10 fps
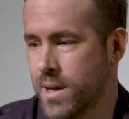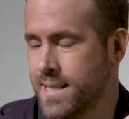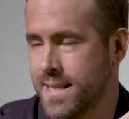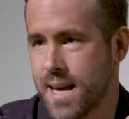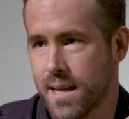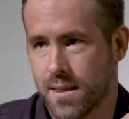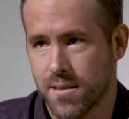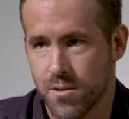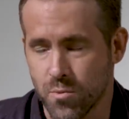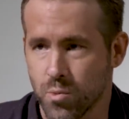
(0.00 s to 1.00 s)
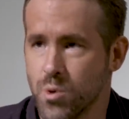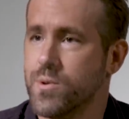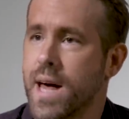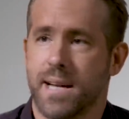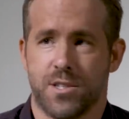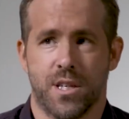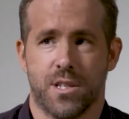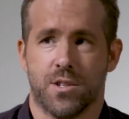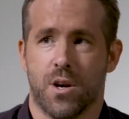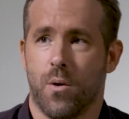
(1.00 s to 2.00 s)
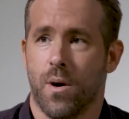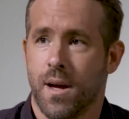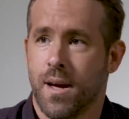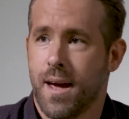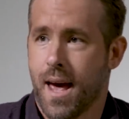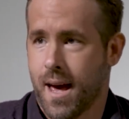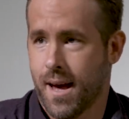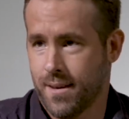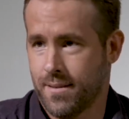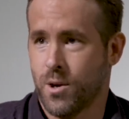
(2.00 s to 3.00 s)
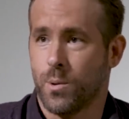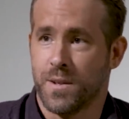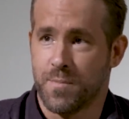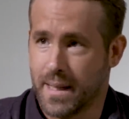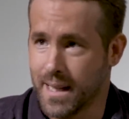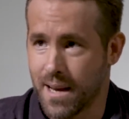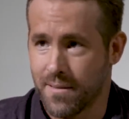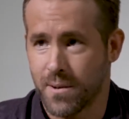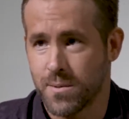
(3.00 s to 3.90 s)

wanted to get through that shit show and go live my life.